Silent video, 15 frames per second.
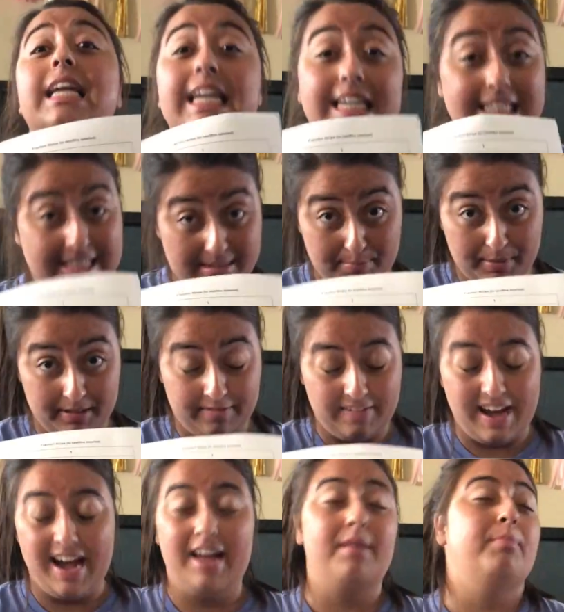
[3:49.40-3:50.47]
need to
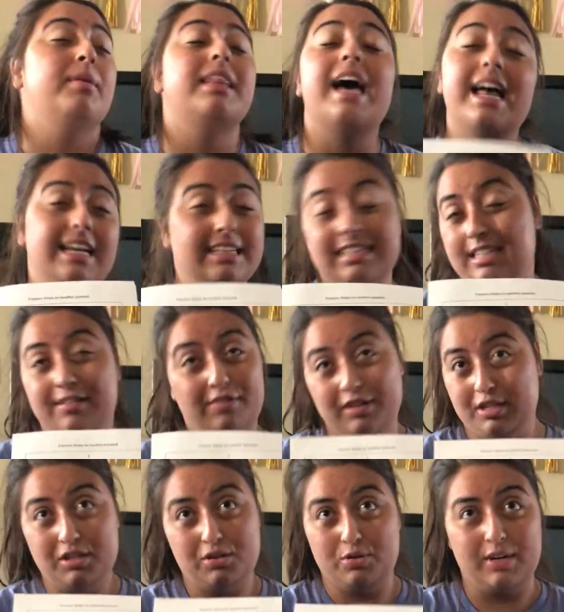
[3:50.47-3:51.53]
simplify. But that is a
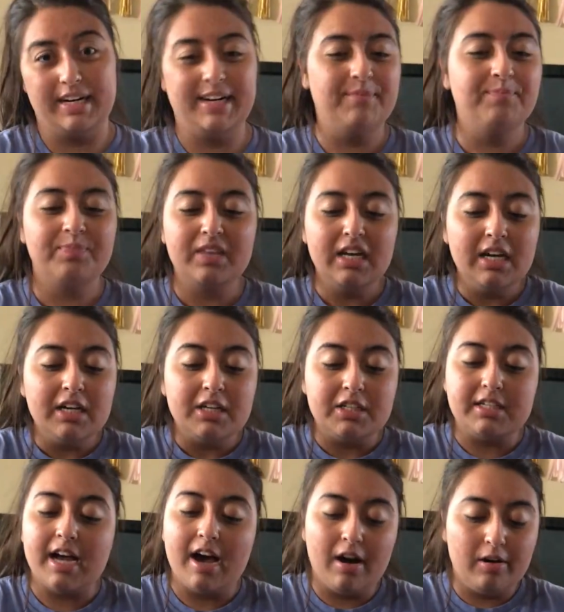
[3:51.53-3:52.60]
different story.
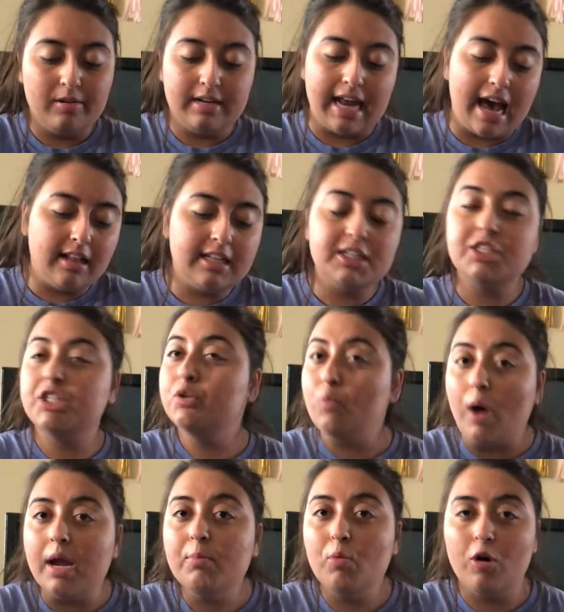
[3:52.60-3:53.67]
So now let's do
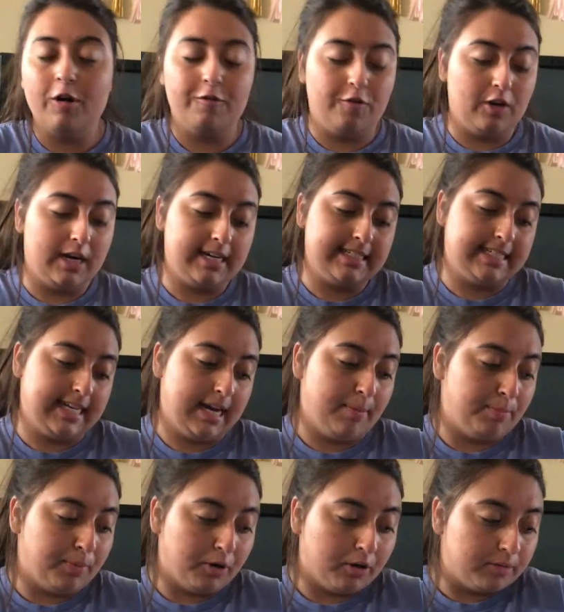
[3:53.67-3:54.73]
one more for
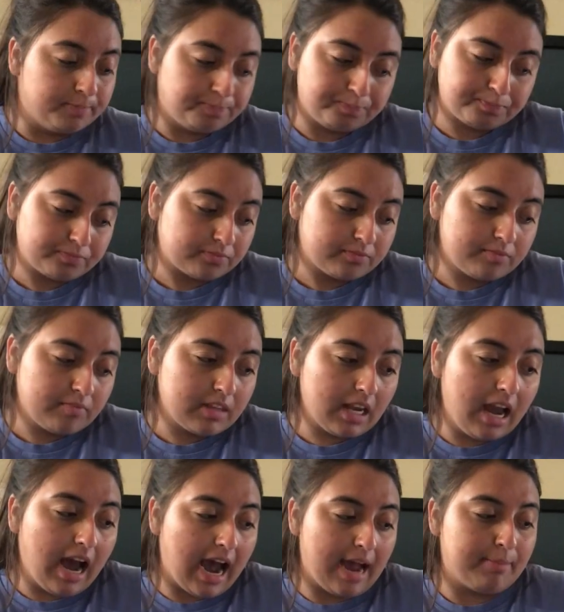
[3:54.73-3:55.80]
example.
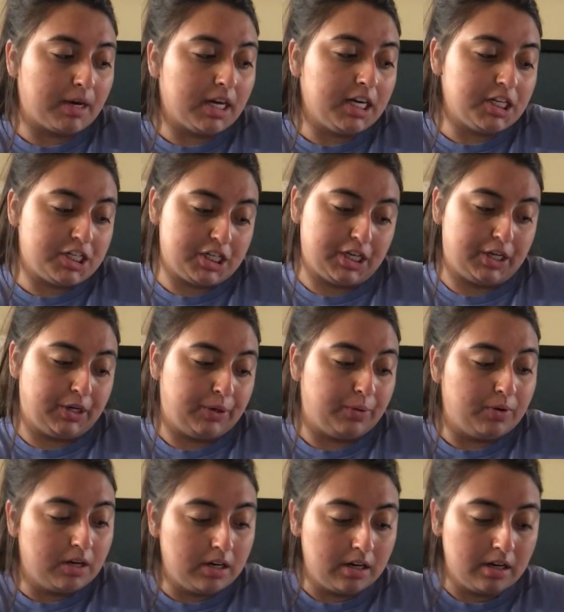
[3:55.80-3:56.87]
I'm going to do